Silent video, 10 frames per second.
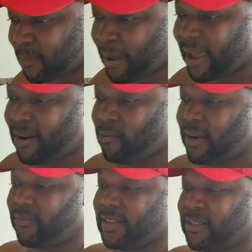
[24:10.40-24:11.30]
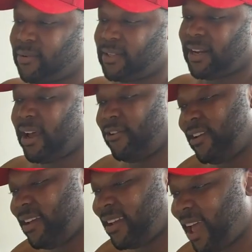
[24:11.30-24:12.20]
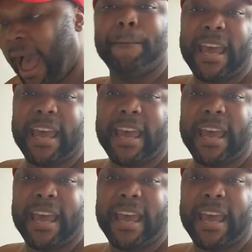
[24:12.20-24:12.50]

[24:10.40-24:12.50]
Tibet, one visit was enough. I